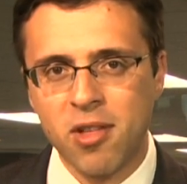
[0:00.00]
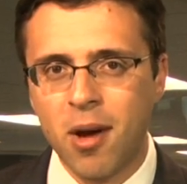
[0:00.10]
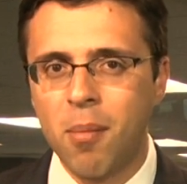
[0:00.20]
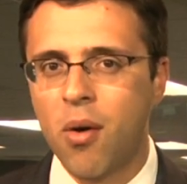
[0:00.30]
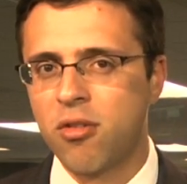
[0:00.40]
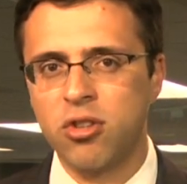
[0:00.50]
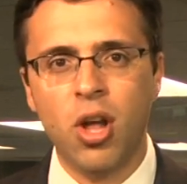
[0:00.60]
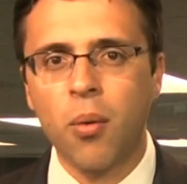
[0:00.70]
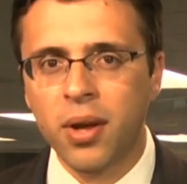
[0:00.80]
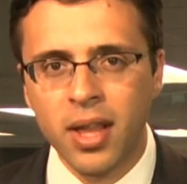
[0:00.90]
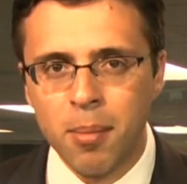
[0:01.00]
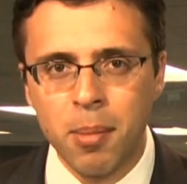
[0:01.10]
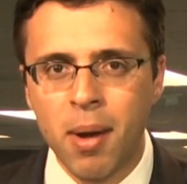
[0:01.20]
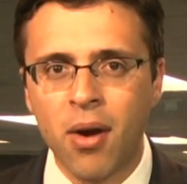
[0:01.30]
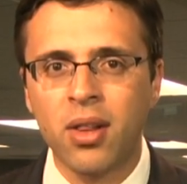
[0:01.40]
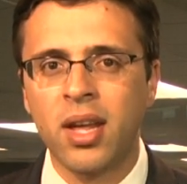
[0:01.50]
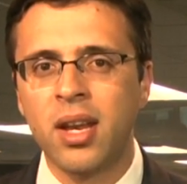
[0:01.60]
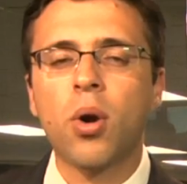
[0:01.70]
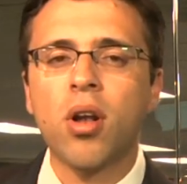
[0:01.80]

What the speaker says: somewhere or it's lowering them in Maryland,